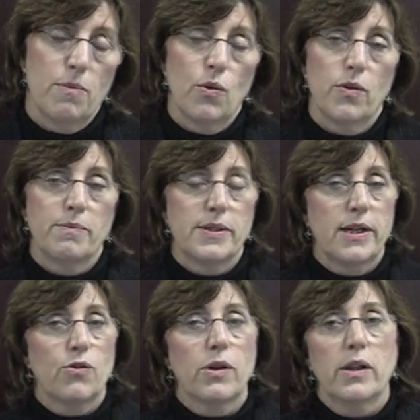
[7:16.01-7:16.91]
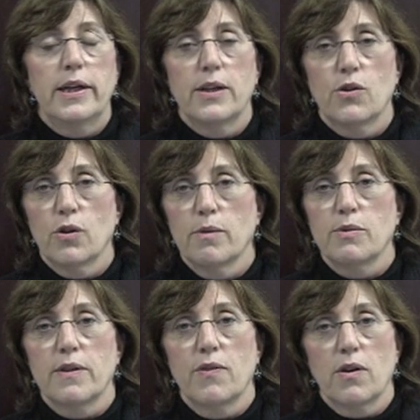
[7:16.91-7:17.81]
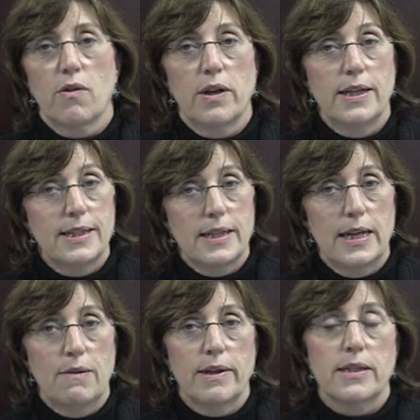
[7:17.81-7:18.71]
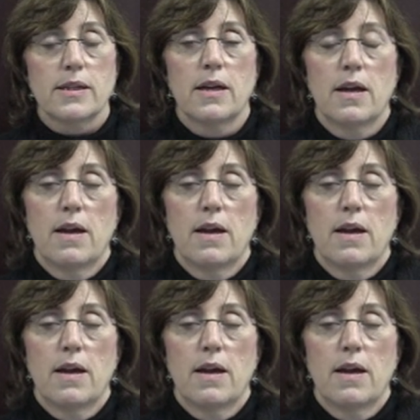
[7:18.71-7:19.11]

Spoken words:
both obstetrically in terms of the chronicity risk